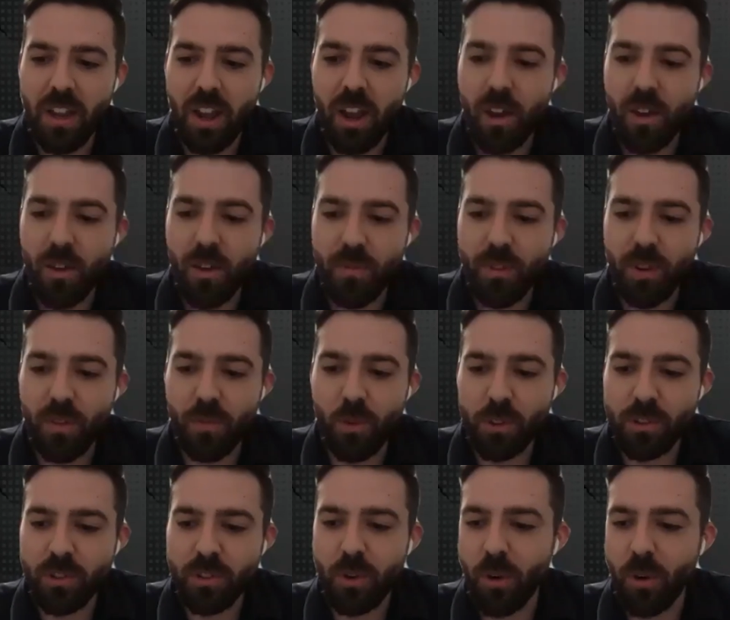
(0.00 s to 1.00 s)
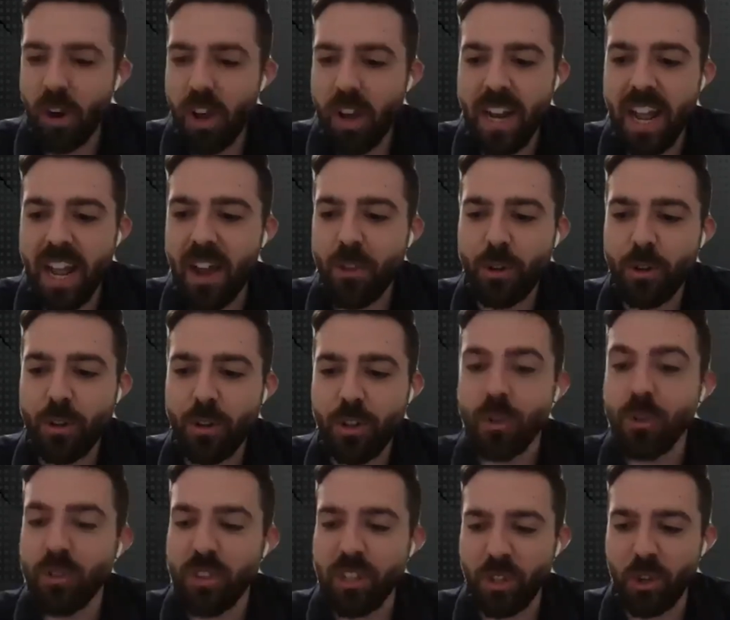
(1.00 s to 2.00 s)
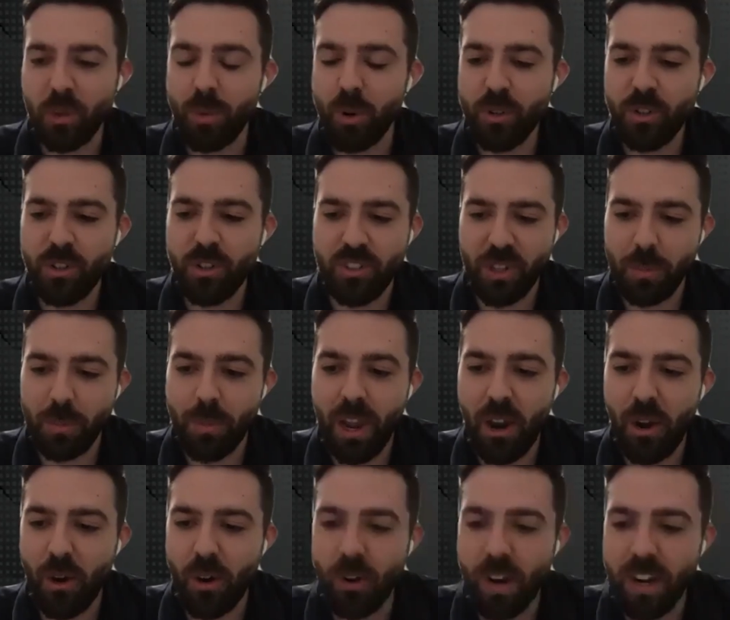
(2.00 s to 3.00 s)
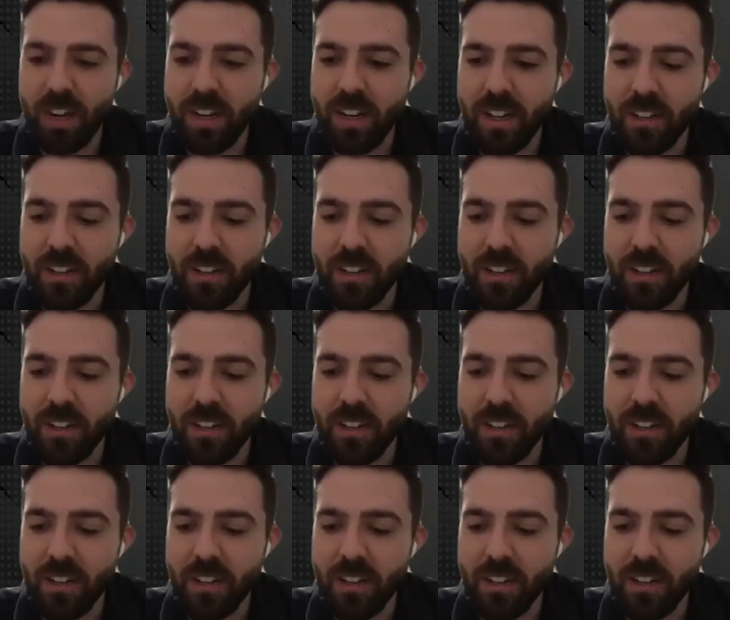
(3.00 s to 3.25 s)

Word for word: of, of what's going on and how they're using their purchasing power and